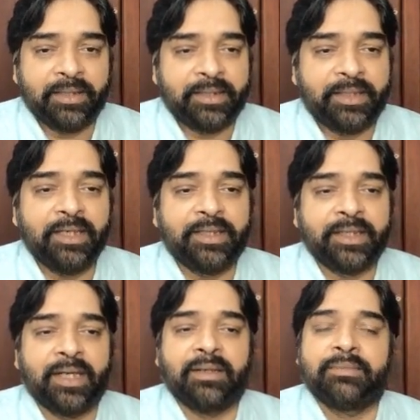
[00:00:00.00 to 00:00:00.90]
Till
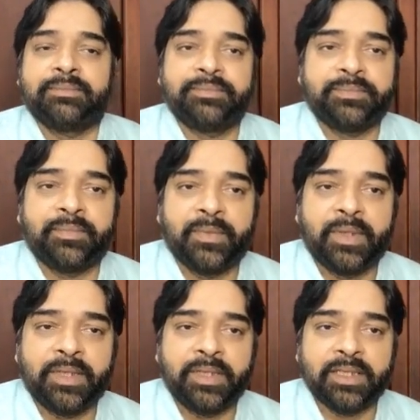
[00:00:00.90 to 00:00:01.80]
Tn.
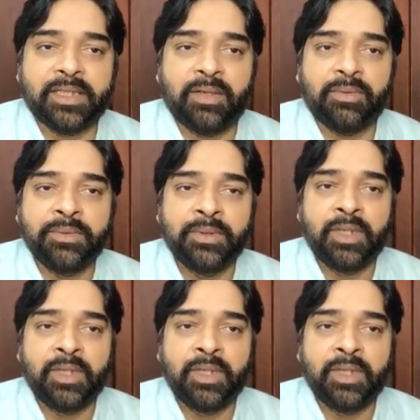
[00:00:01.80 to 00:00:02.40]
Yes or no?